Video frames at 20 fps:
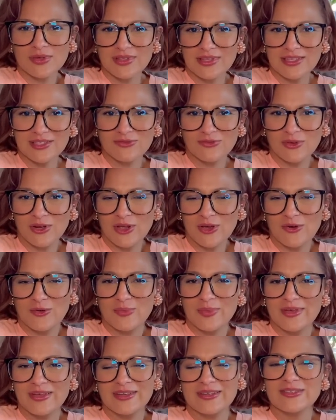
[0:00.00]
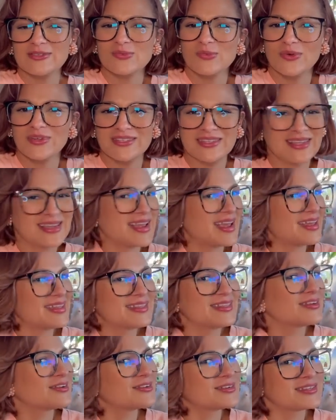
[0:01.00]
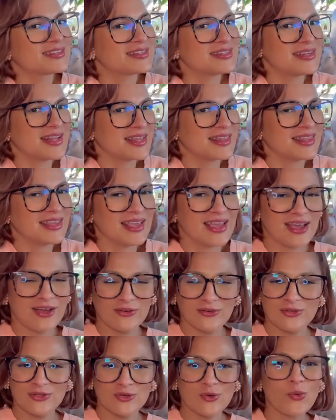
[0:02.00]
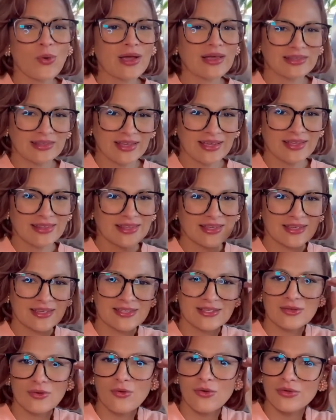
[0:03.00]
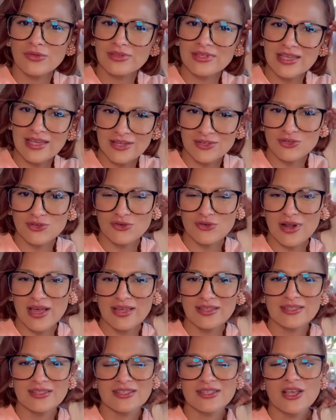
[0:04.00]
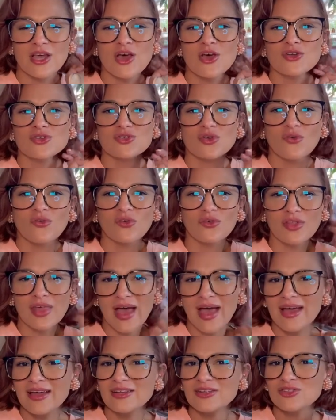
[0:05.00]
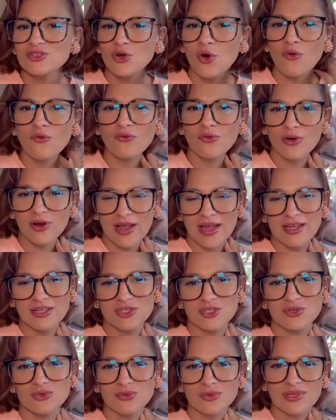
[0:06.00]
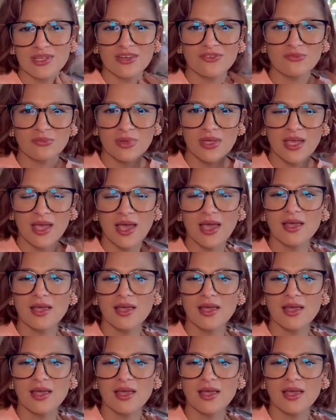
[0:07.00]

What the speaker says: this video, because once again, there is nothing else quite like this on the internets. So for that, don't forget to give me a